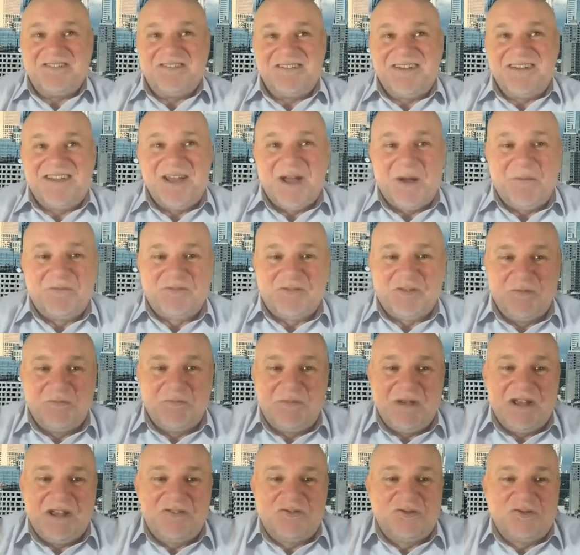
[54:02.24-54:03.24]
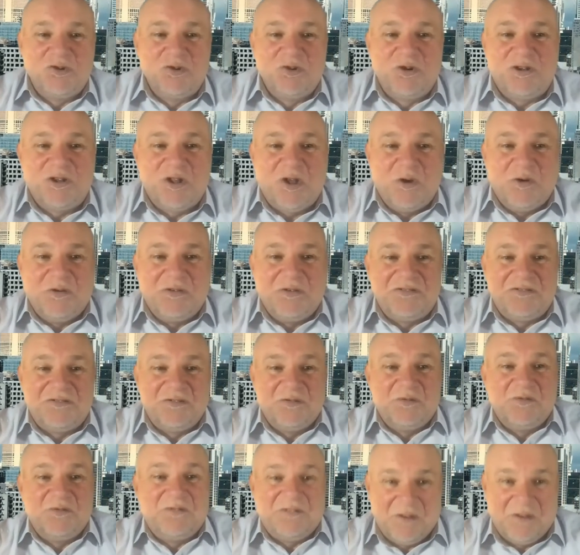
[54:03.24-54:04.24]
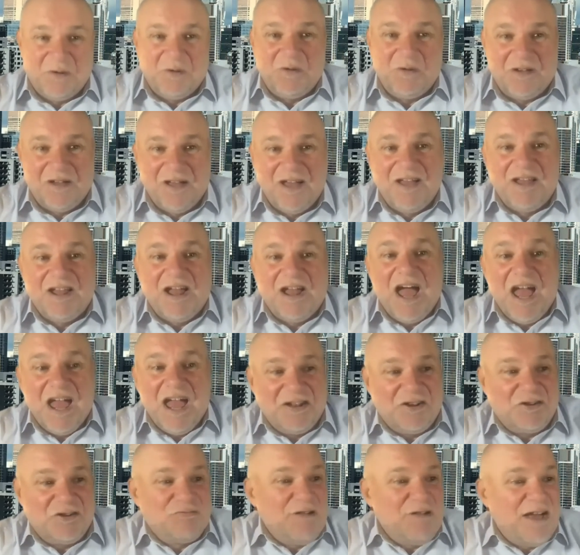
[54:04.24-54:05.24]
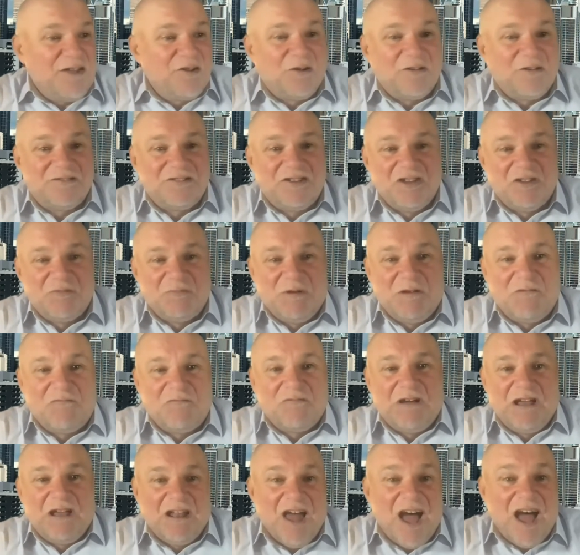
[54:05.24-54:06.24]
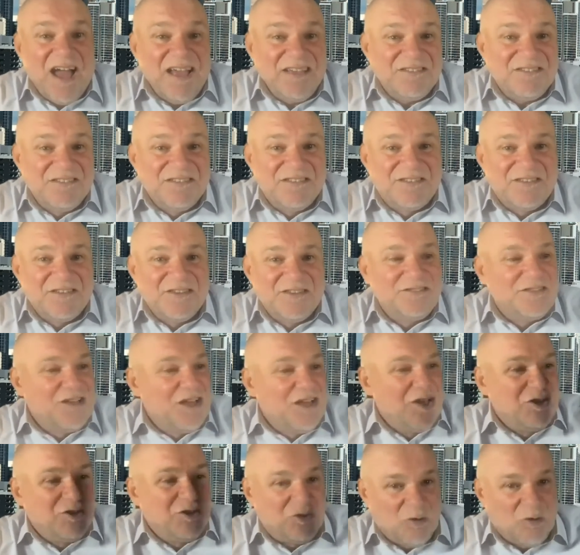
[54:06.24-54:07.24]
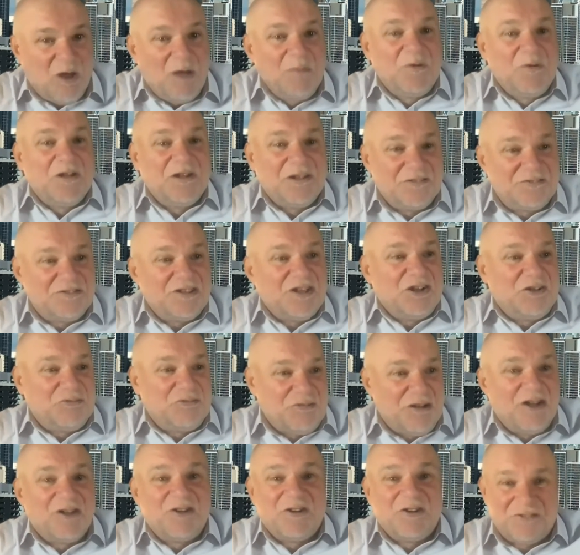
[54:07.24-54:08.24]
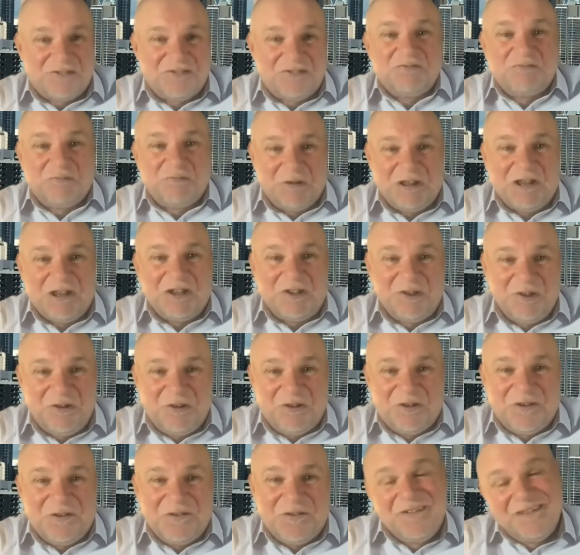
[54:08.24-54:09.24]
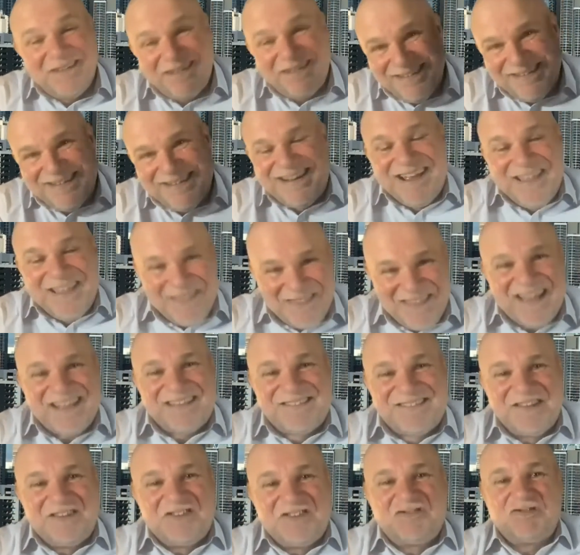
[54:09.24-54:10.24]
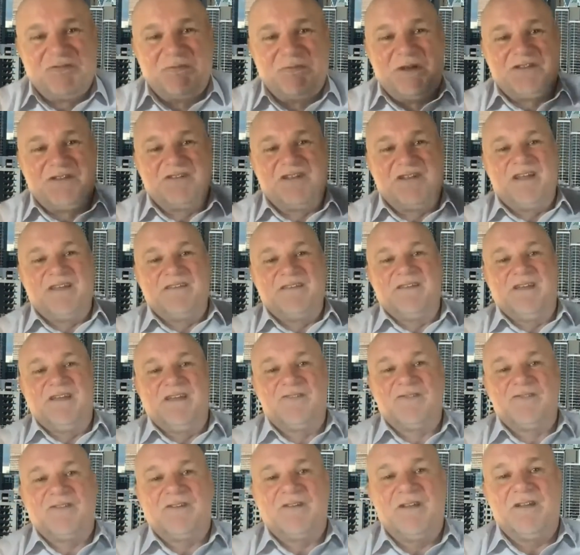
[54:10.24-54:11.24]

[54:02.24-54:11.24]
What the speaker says: comes from being too close to, hey, Trados gives me free licenses, so I'm going to say Trados is really good. Yeah, that's instrumentalization.